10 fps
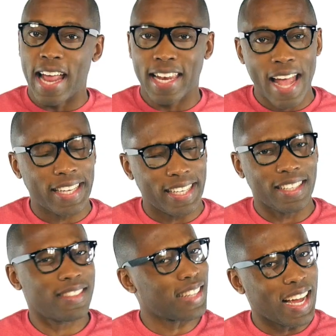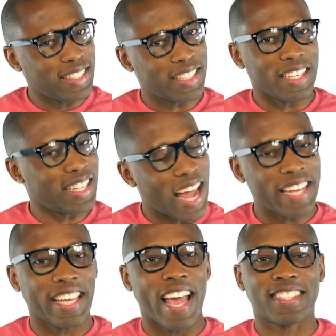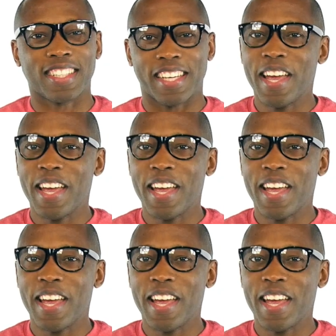At Nike. Nike, Nike actually.